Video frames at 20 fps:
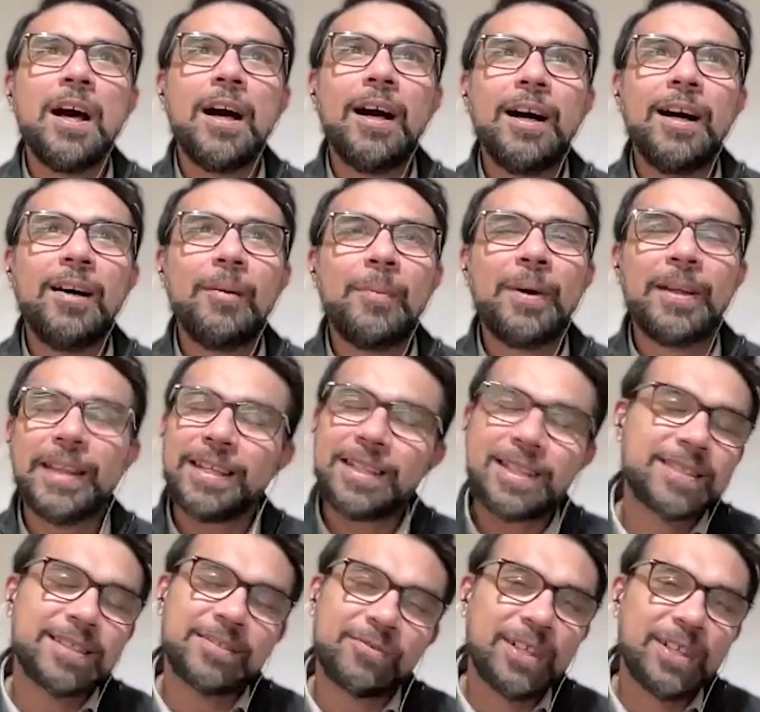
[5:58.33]
But that
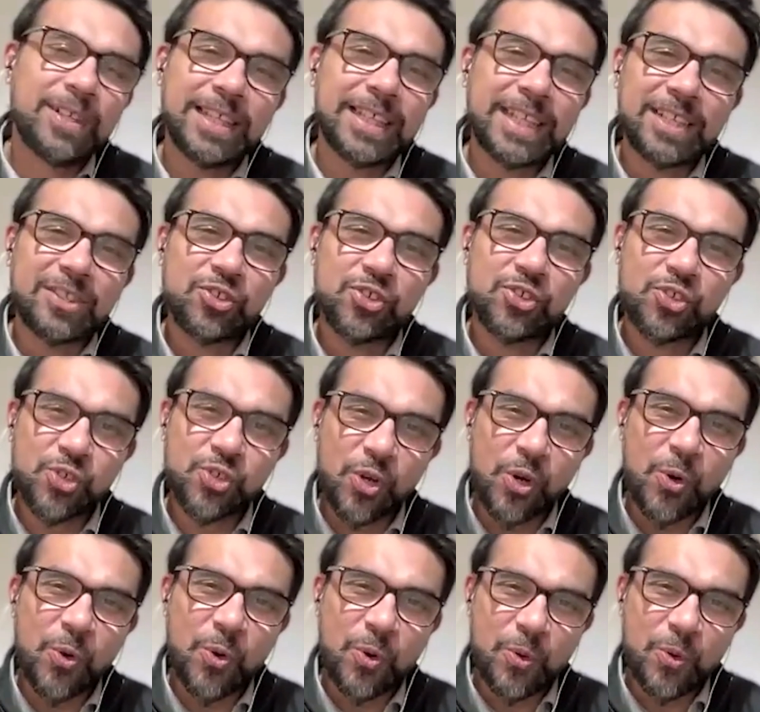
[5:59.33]
doesn't really get
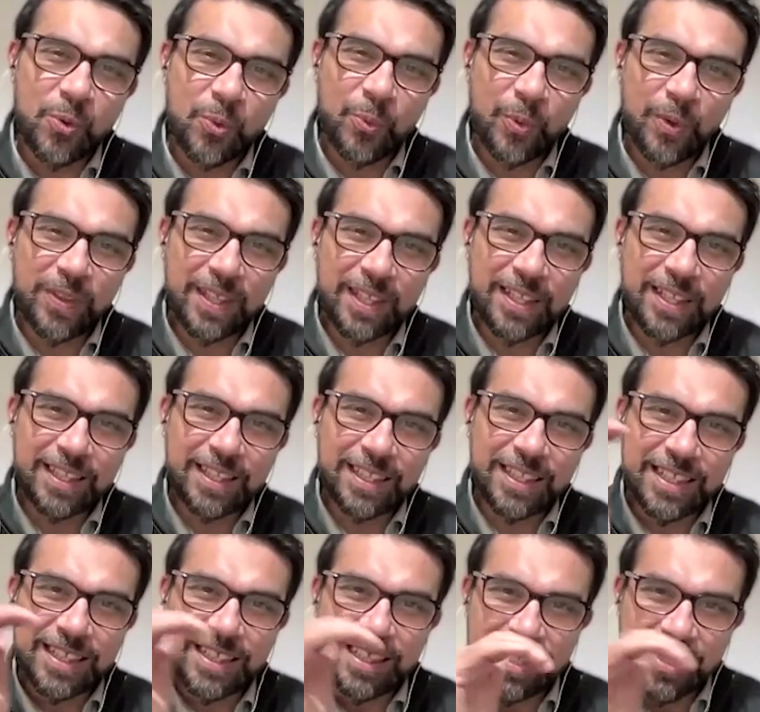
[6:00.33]
shown within
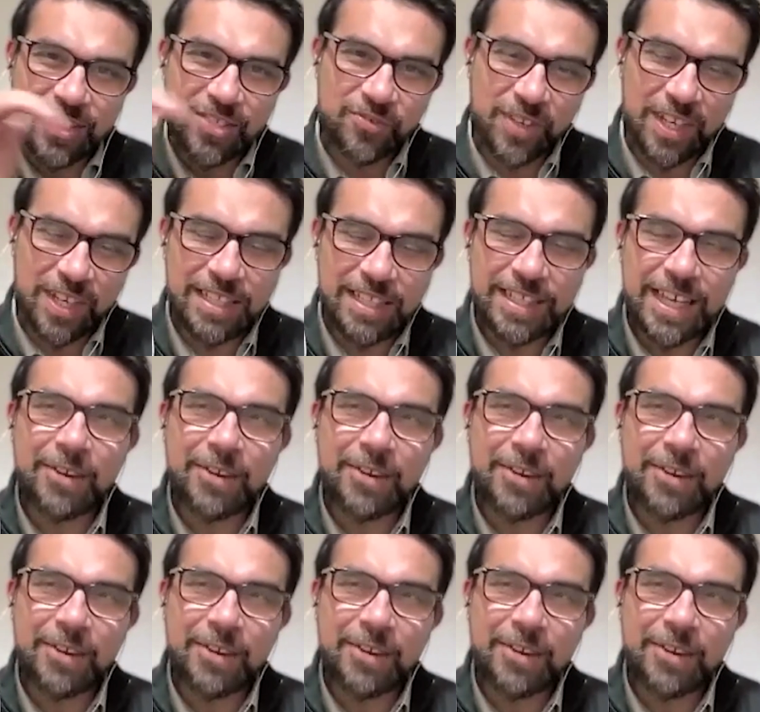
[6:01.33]
the Israeli